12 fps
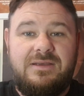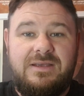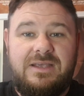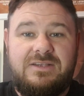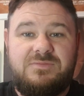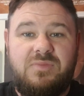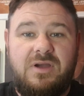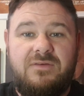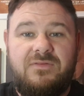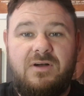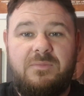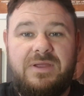his
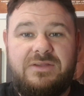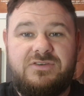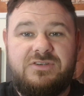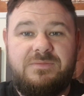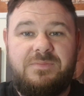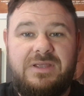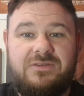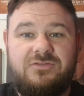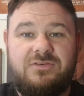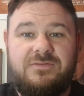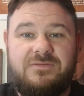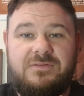profile picture is a
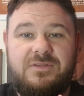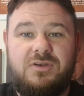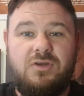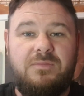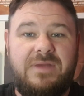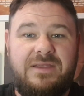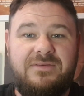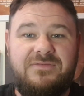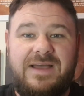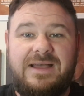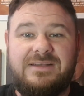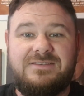picture of the dummy,
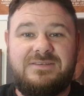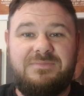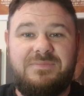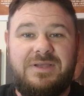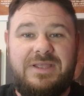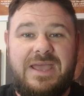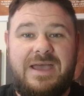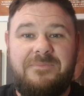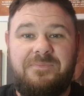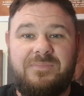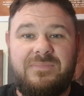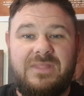Fats. But yeah,
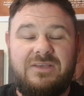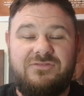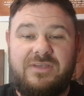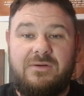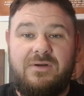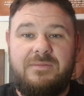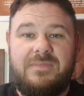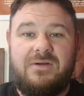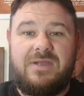so I'll